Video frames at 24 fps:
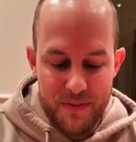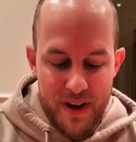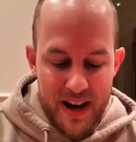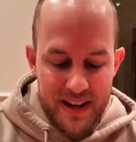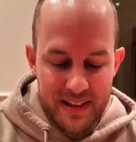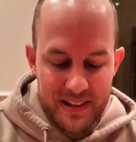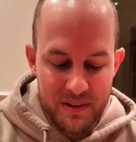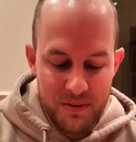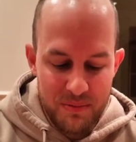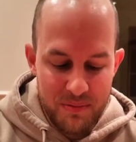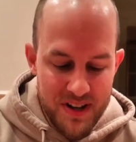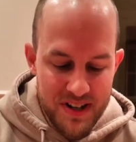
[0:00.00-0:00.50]

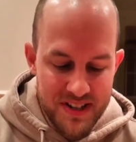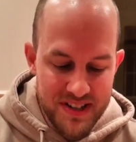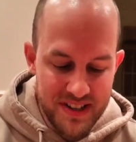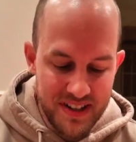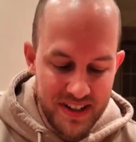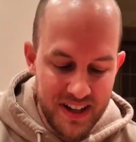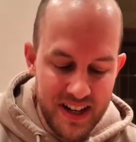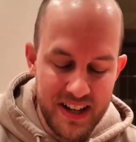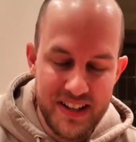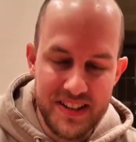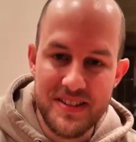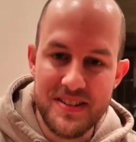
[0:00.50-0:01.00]
final was
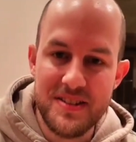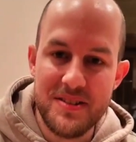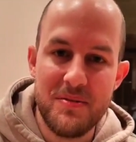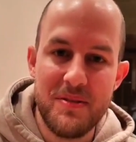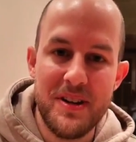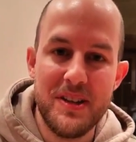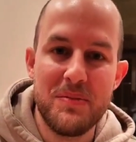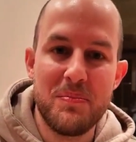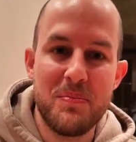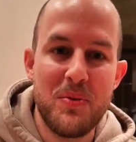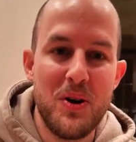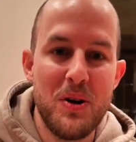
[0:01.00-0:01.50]
against
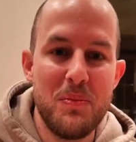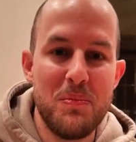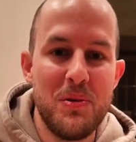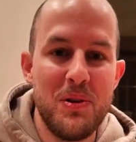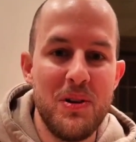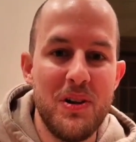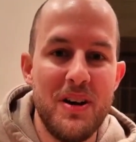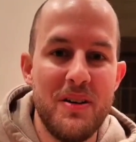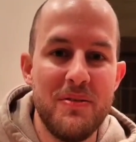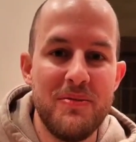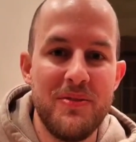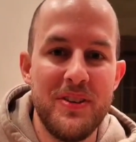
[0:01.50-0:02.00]
red
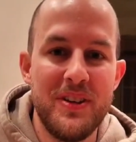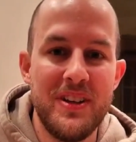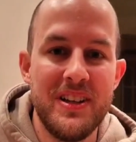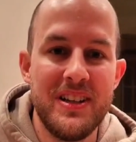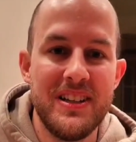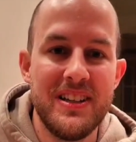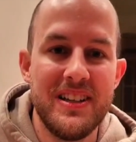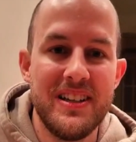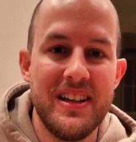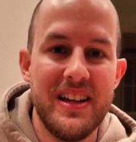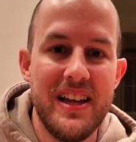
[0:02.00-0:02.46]
purple Luffy,